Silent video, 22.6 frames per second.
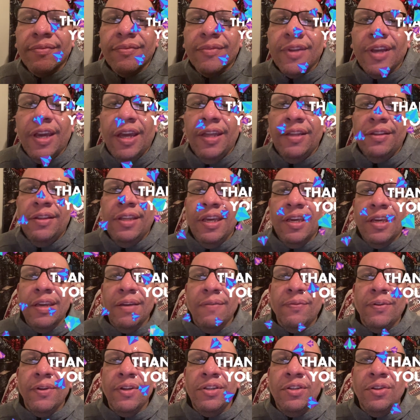And thank you
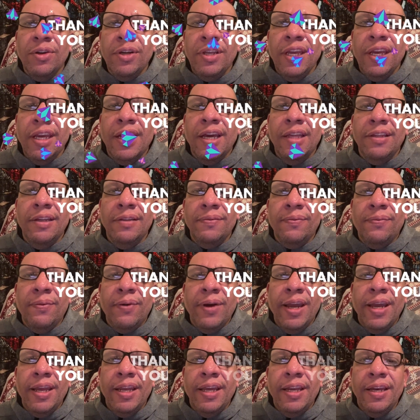for joining on this
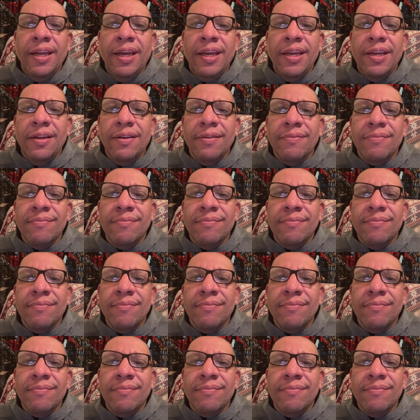Friday night.